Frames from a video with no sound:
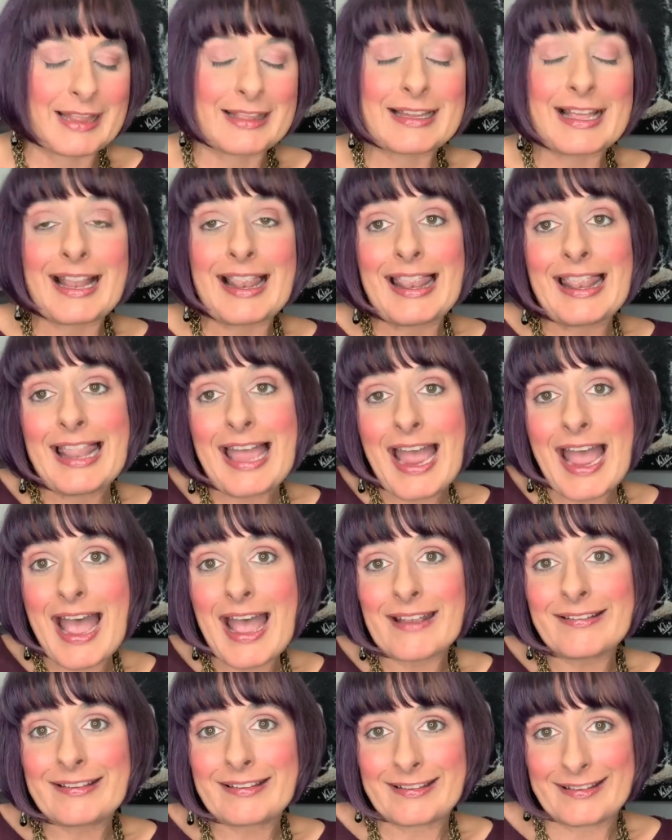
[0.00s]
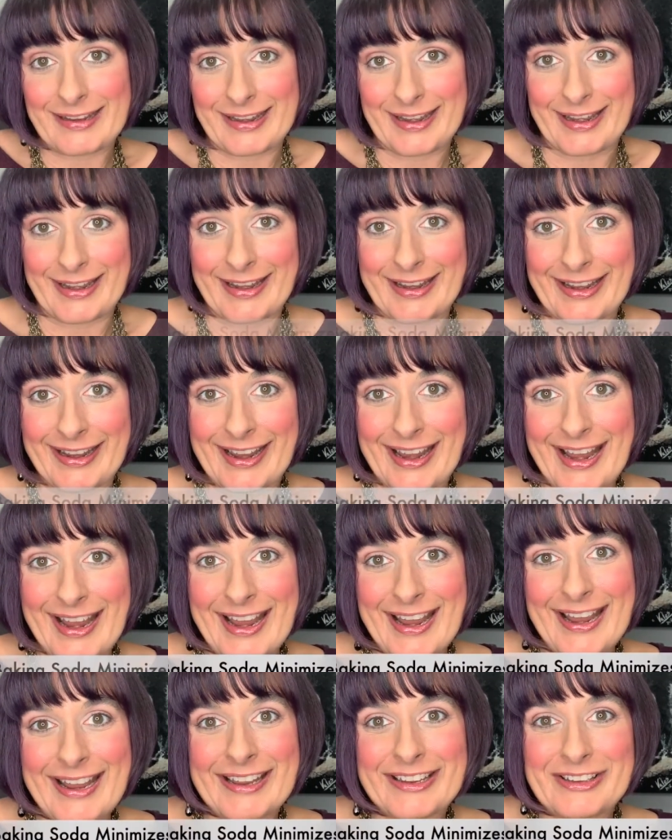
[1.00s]
The last thing
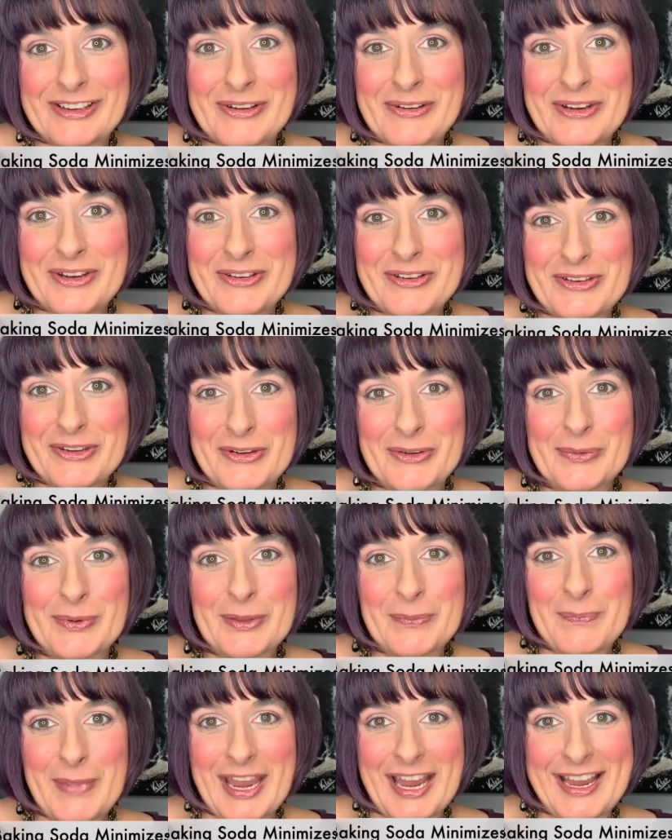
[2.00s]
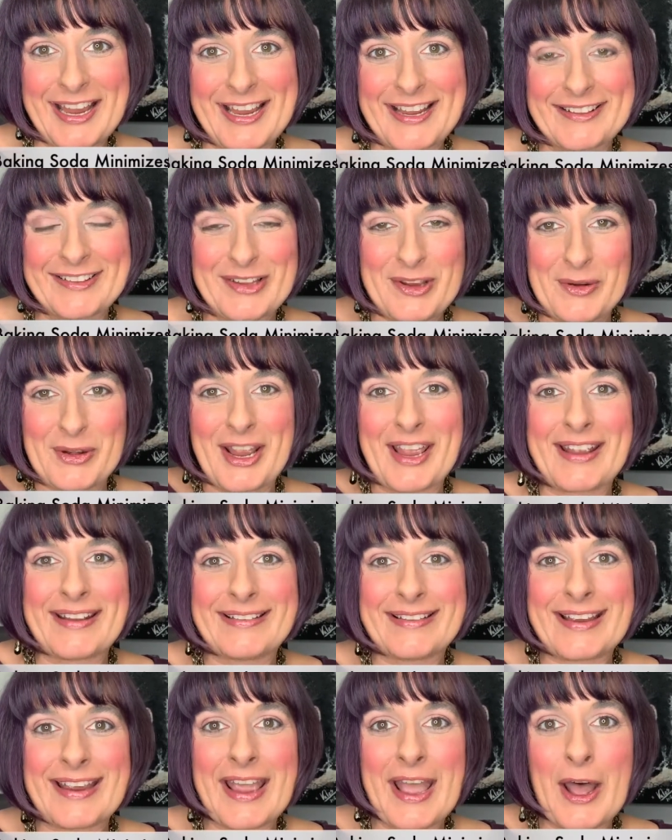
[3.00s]
you can do with baking soda
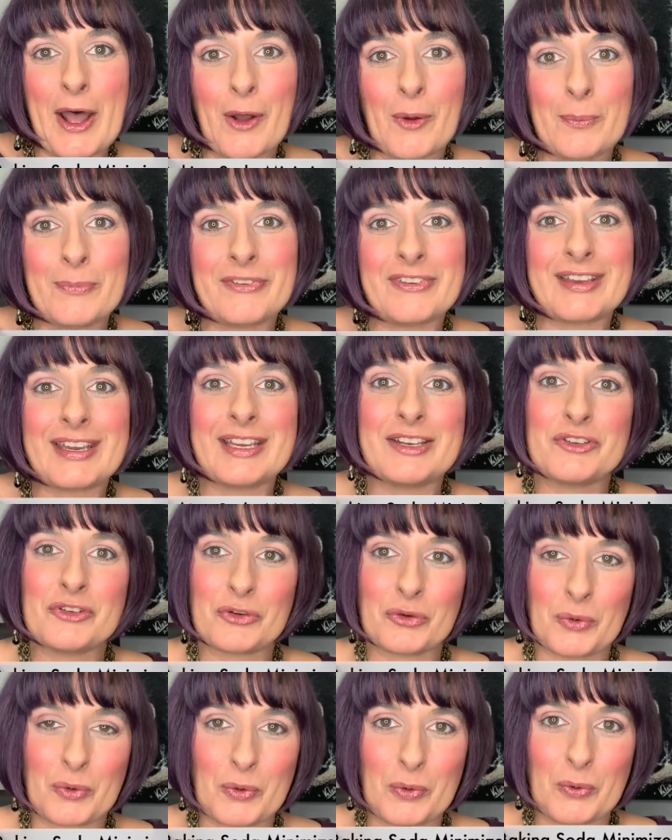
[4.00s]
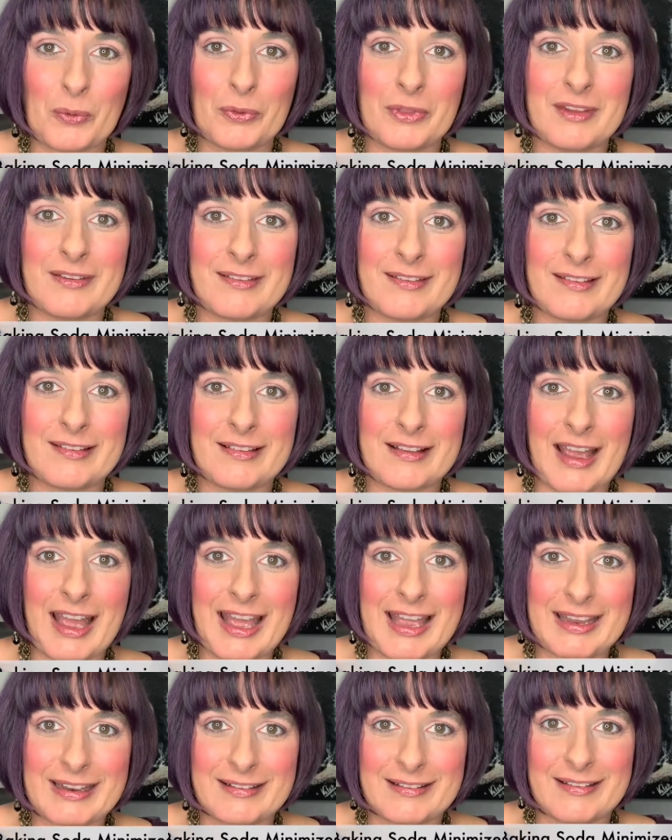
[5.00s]
is it helps control the
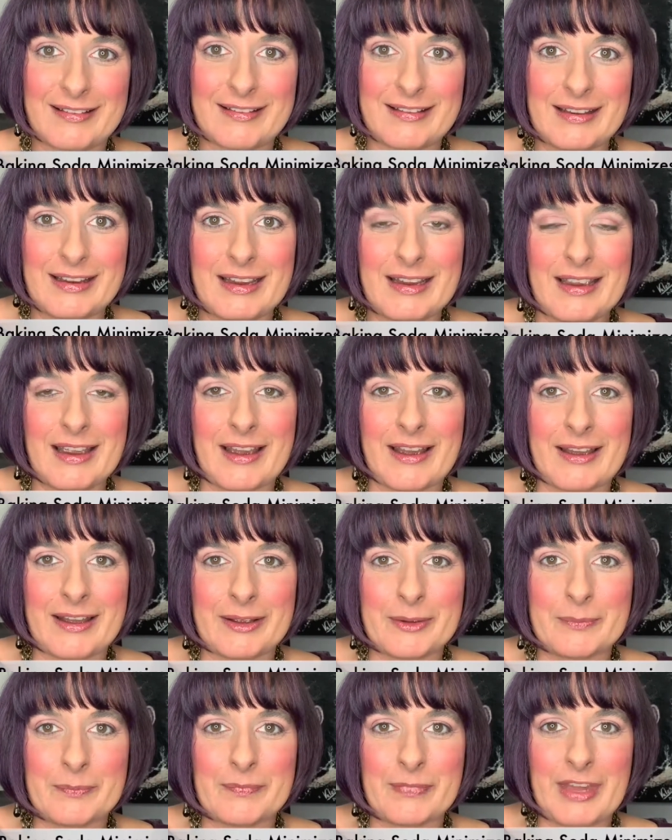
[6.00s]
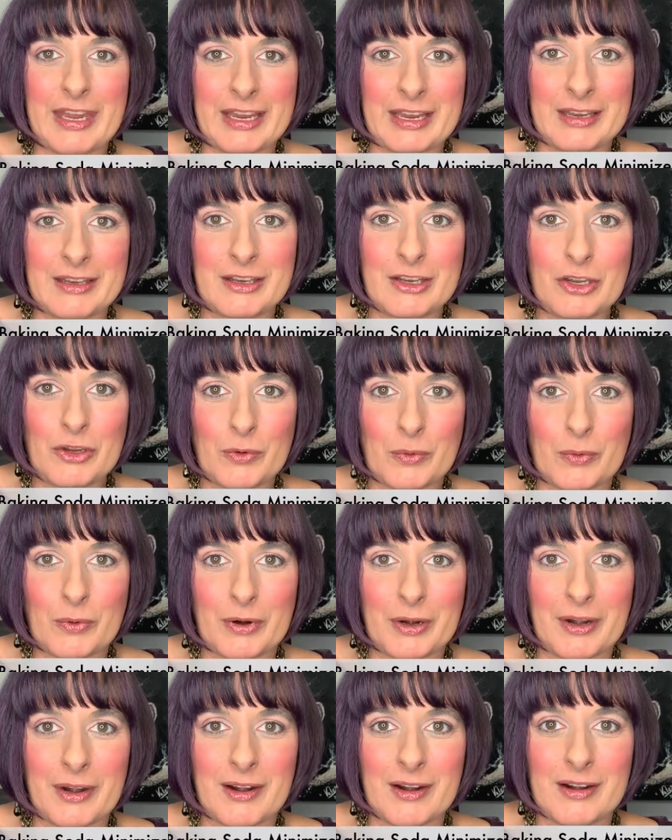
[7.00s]
suds in
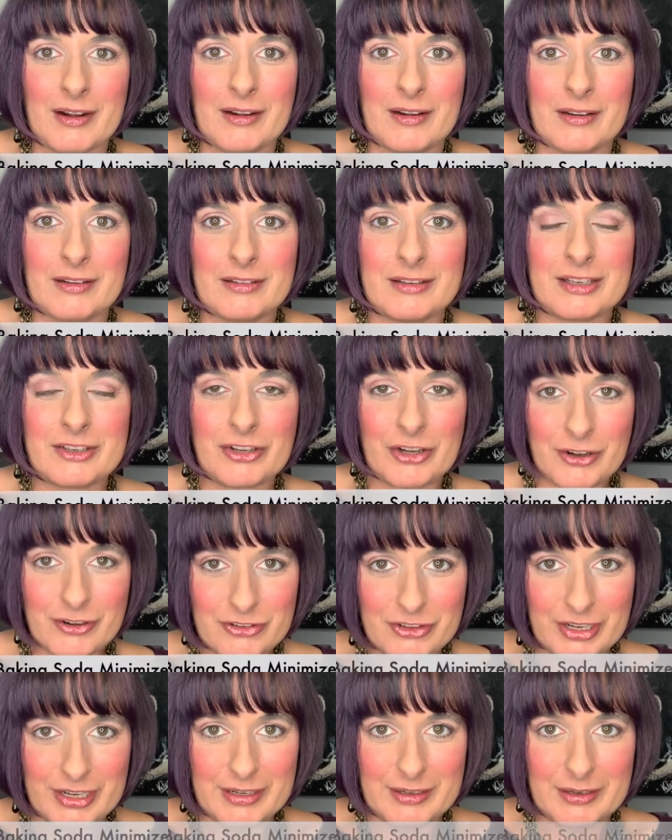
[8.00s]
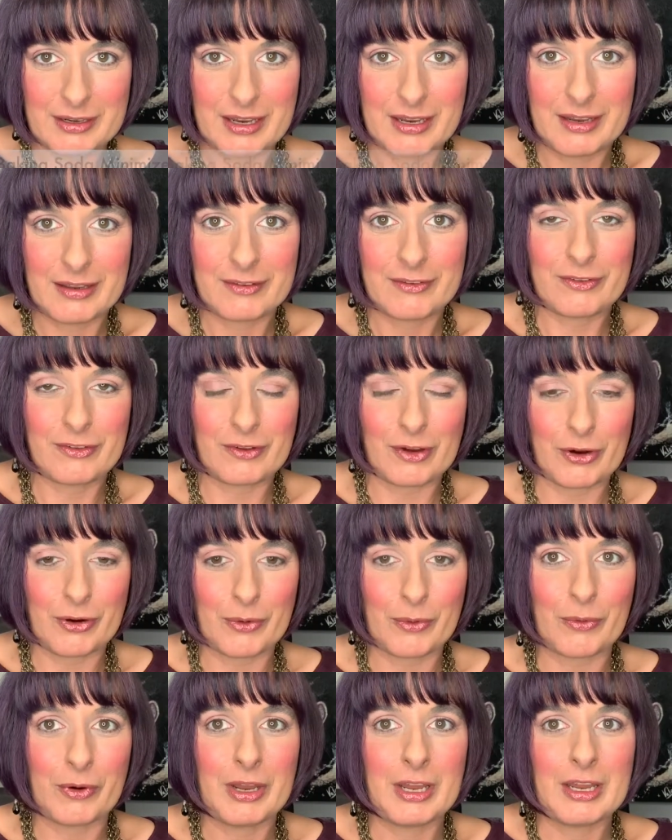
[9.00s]
your detergent.
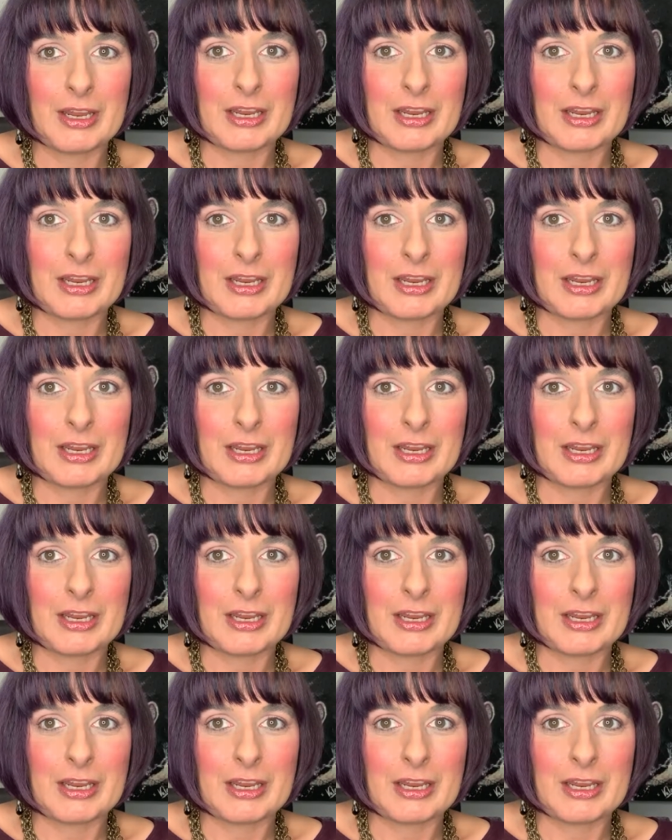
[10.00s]
So